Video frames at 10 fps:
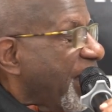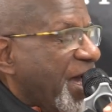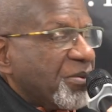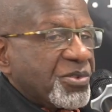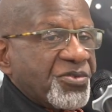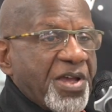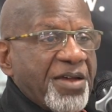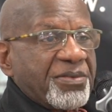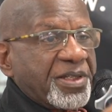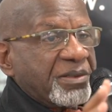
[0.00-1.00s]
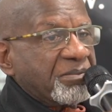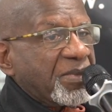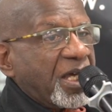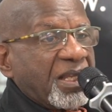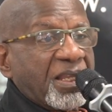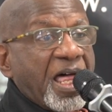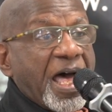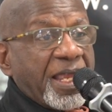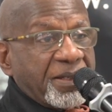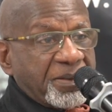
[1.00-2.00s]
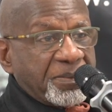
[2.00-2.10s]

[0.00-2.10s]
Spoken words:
I was traveling a lot.